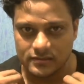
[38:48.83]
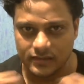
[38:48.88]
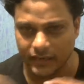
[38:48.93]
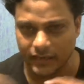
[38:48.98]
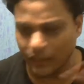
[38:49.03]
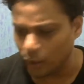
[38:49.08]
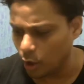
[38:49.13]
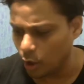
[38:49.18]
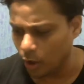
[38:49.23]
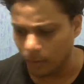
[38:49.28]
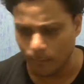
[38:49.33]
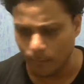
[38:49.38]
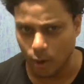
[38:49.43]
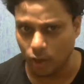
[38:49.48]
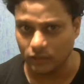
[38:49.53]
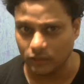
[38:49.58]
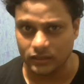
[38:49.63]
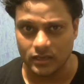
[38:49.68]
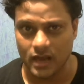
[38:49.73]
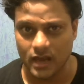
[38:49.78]
They don't
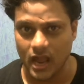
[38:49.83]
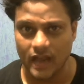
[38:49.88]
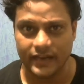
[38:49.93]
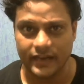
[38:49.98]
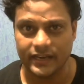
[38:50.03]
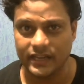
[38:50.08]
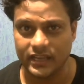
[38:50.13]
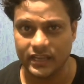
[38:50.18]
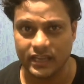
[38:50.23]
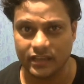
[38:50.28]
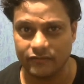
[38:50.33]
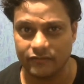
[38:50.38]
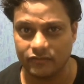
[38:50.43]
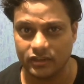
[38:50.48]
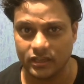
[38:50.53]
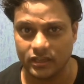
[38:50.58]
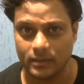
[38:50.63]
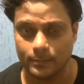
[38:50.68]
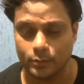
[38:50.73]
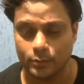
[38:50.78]
bother hiding
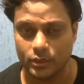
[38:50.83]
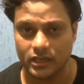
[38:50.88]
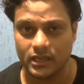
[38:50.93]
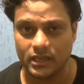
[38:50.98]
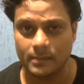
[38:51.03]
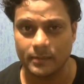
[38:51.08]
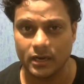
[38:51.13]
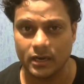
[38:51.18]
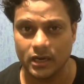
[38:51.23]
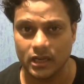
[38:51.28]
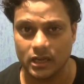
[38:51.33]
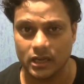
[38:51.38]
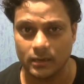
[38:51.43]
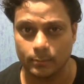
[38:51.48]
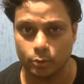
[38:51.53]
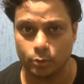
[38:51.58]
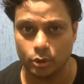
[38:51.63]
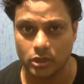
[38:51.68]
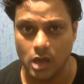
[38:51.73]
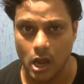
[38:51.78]
everything, putting him under a
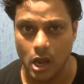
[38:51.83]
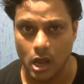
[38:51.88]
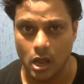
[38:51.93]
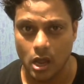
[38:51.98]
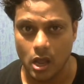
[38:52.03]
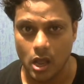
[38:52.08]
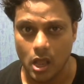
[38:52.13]
burqa.